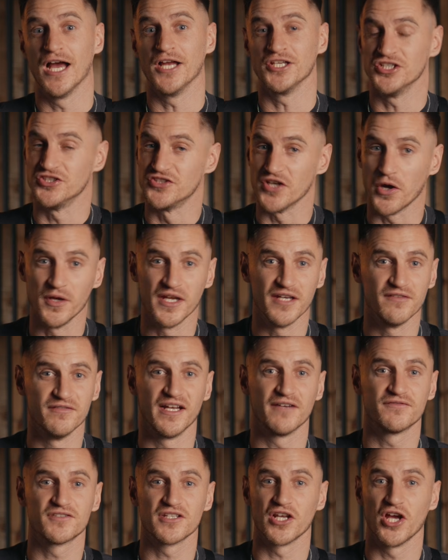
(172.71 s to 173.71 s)
and you don't even
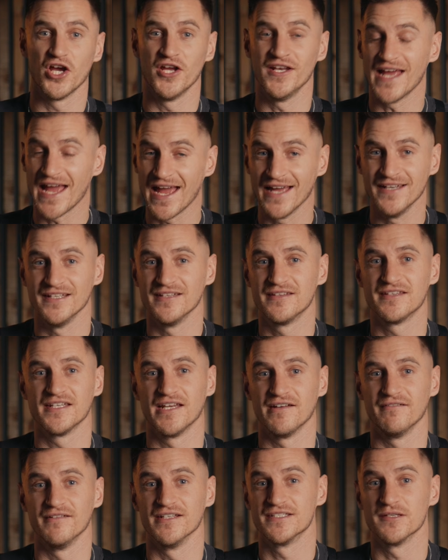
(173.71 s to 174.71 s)
have to learn any
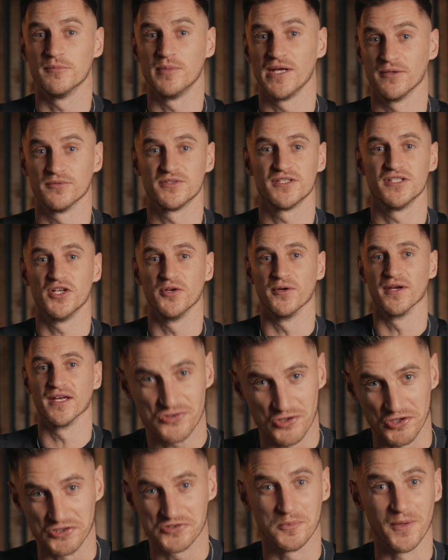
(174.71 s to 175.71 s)
theory to be able to do it.
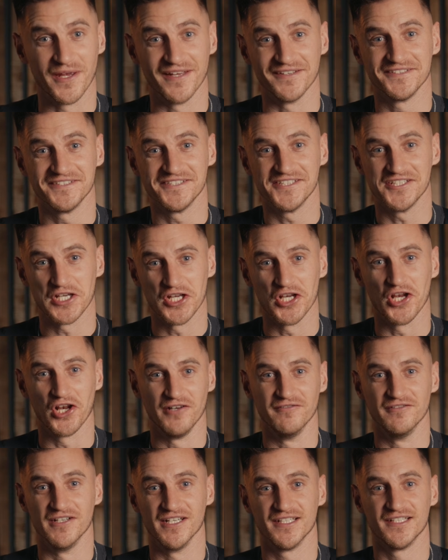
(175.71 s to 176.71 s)
Trust me, you're gonna
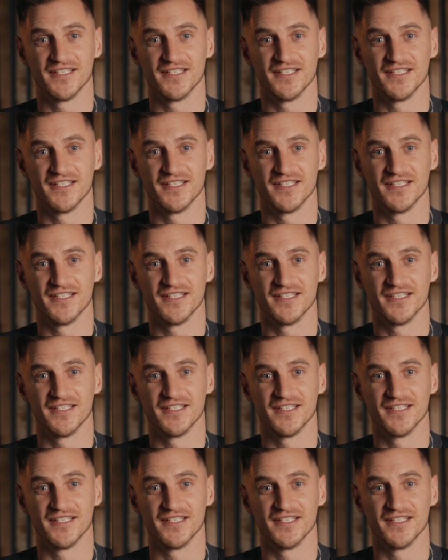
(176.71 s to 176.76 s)
love it.